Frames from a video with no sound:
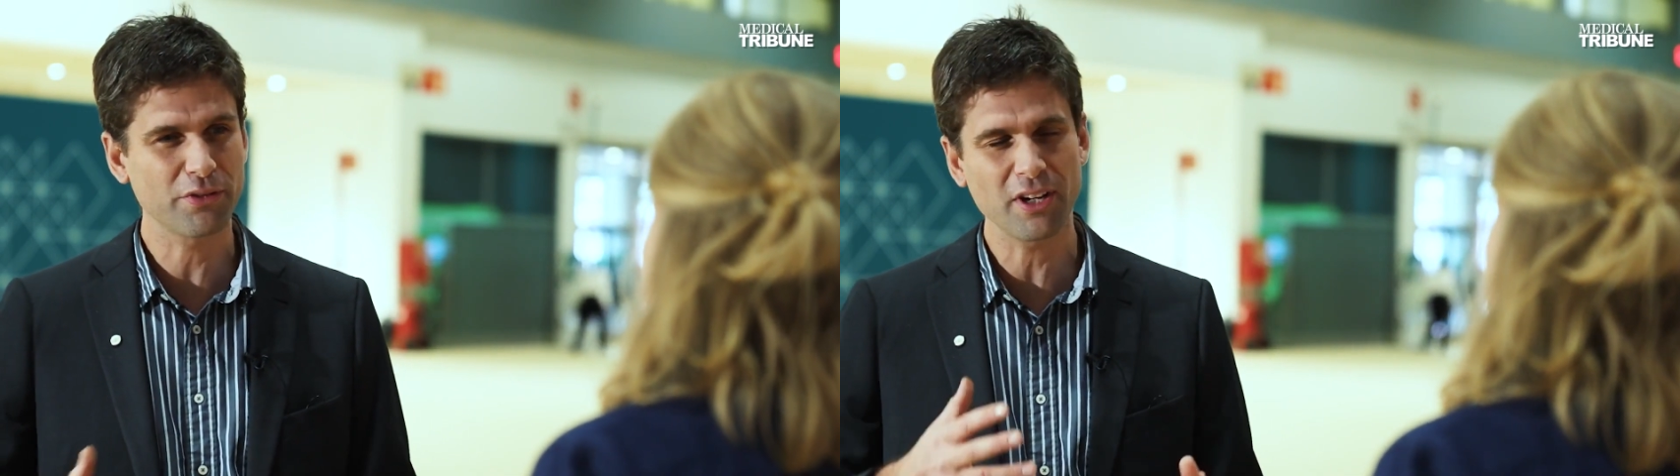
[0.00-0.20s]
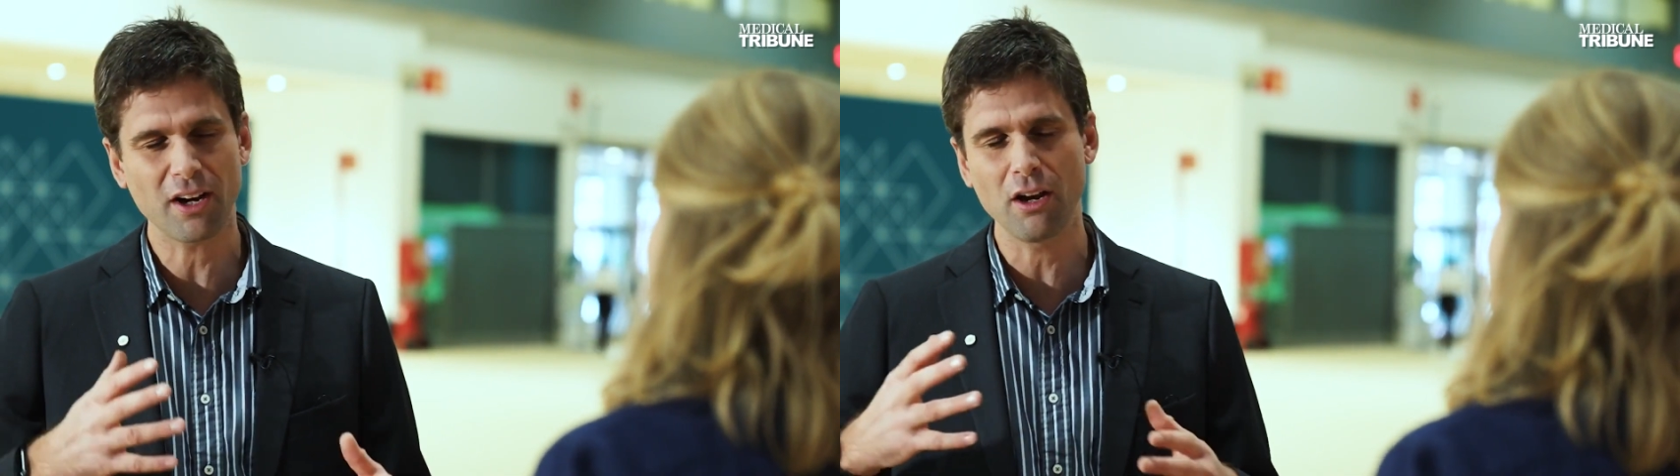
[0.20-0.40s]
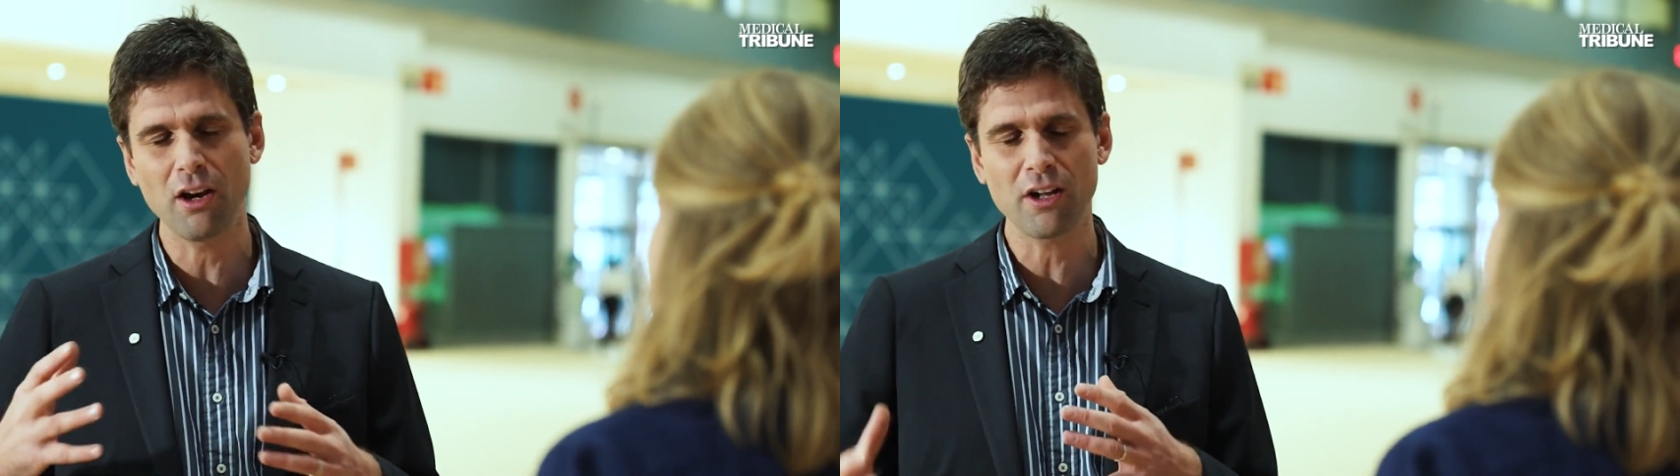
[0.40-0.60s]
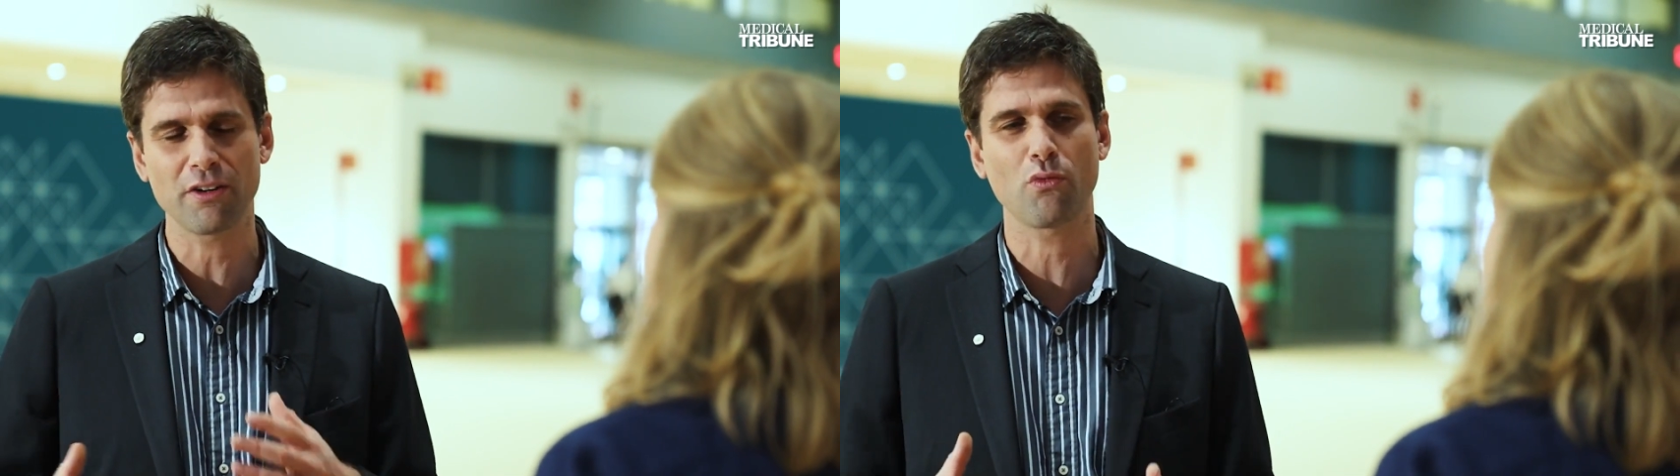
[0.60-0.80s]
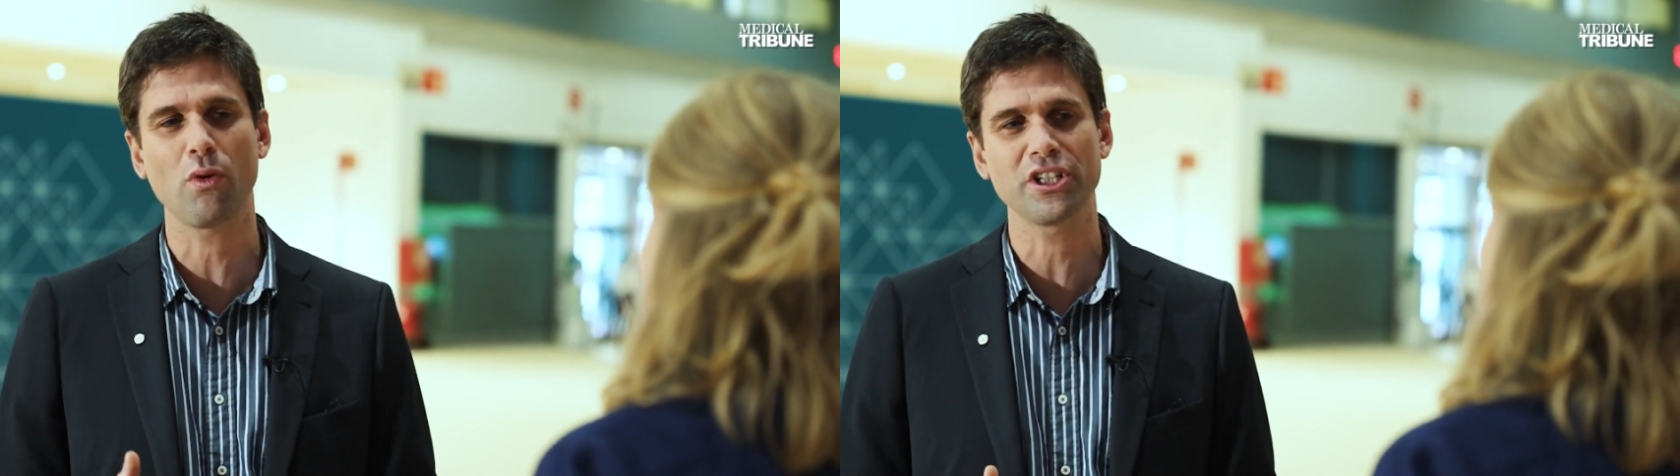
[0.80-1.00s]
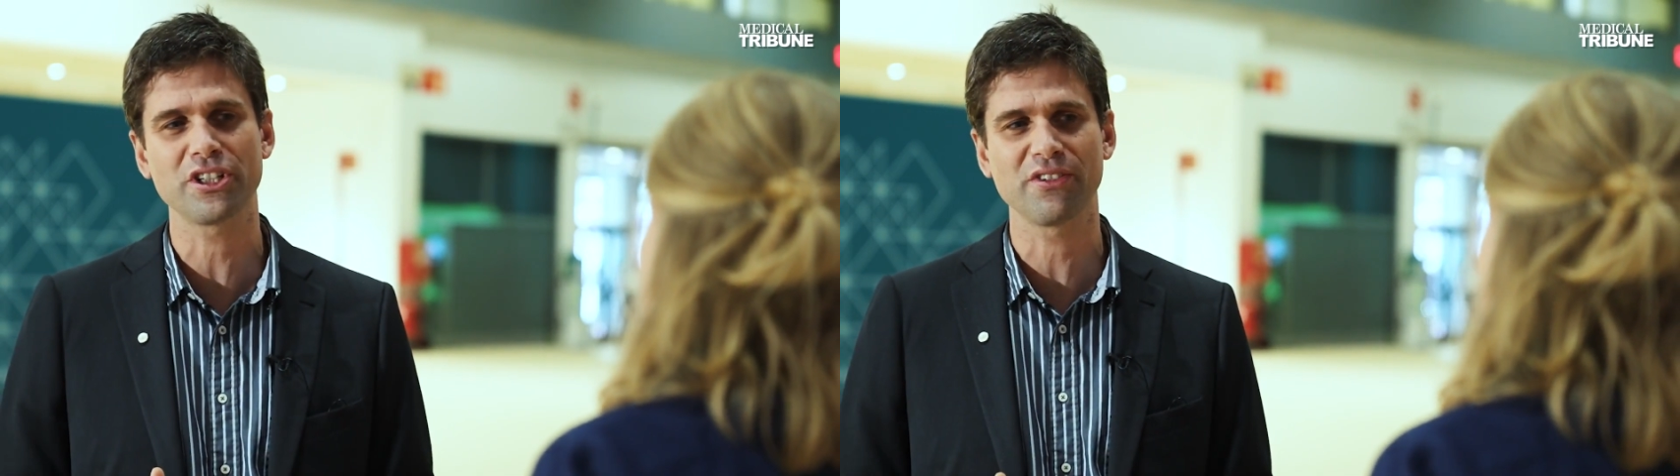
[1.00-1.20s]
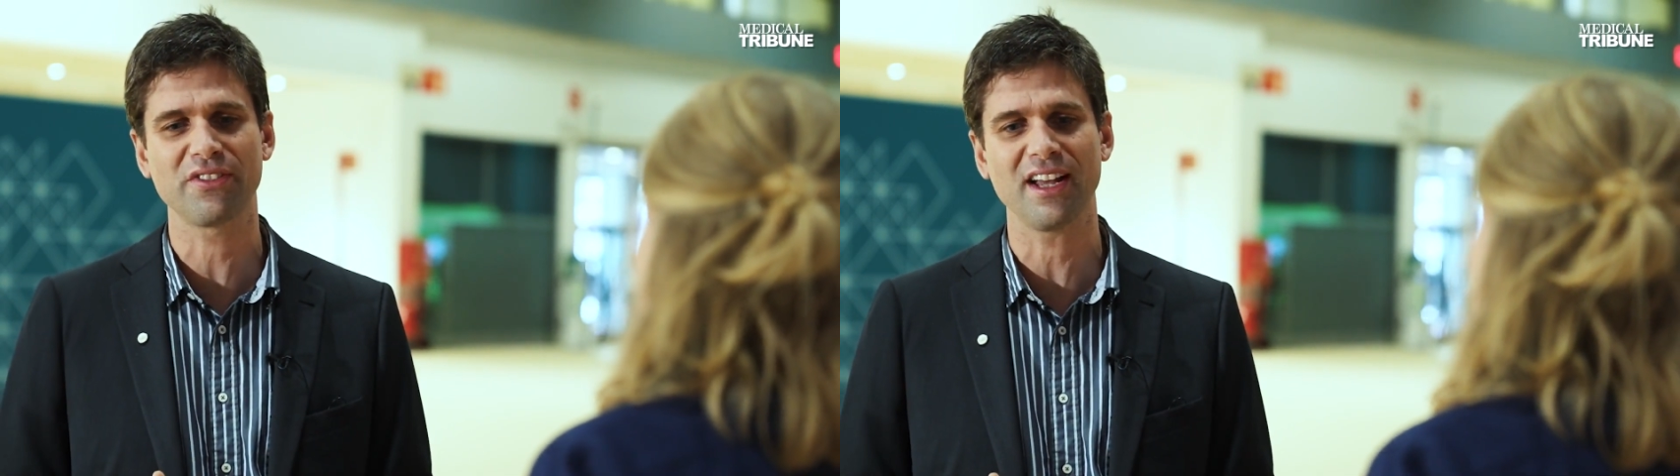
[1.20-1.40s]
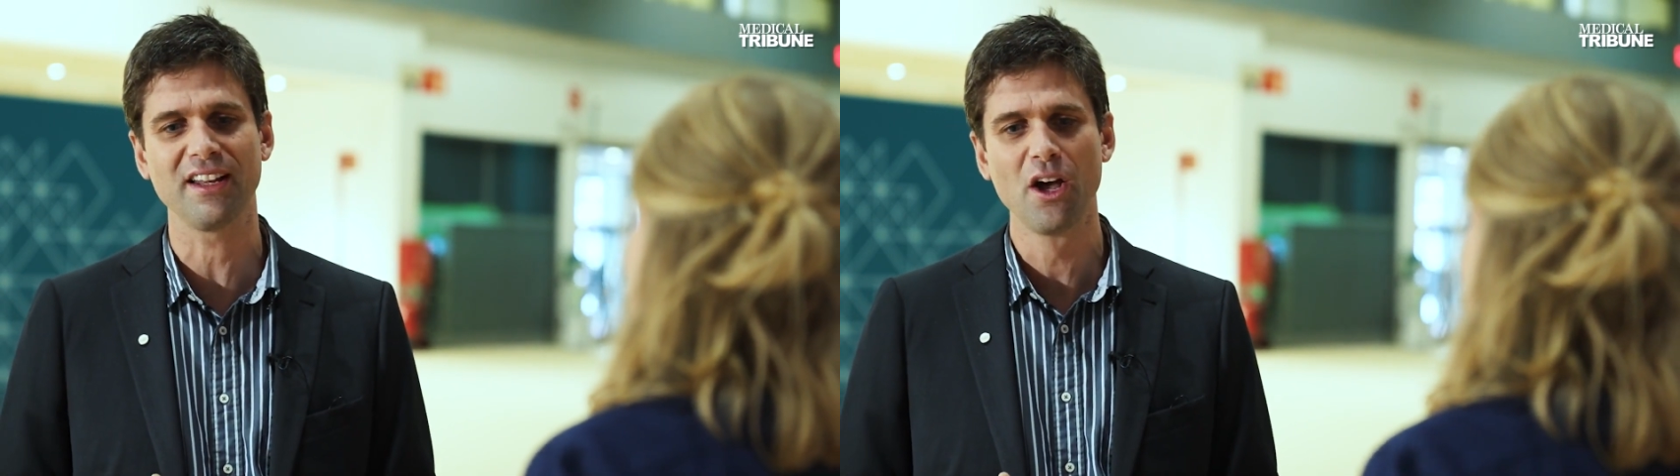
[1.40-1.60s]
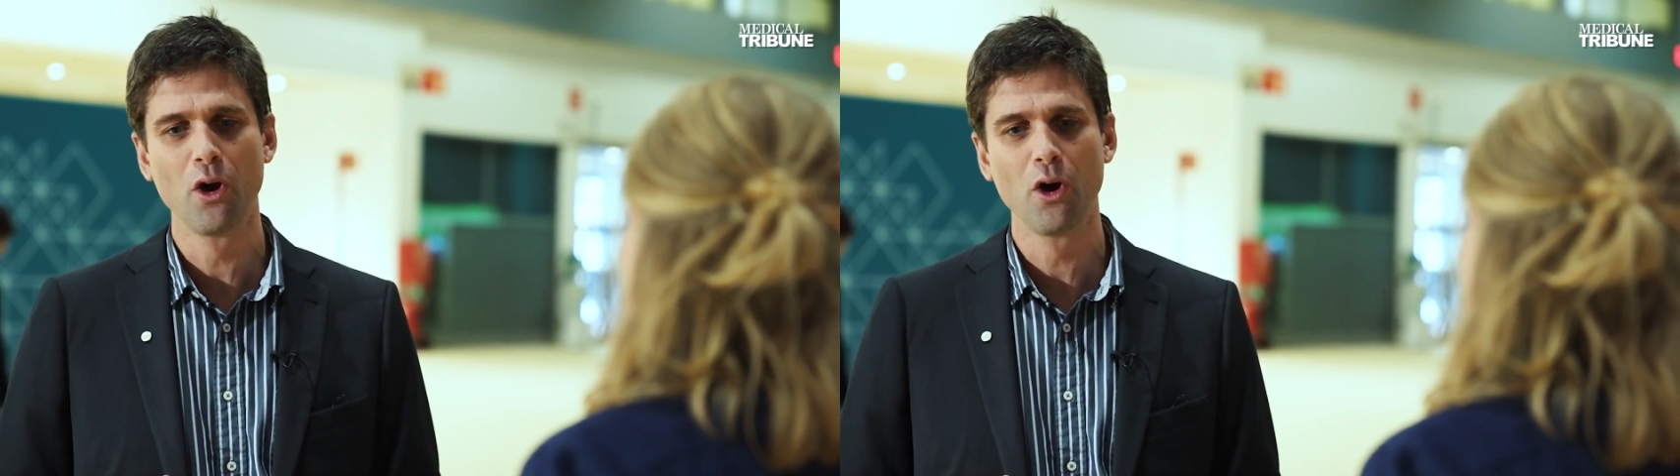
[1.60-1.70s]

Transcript: So there are a lot of questions that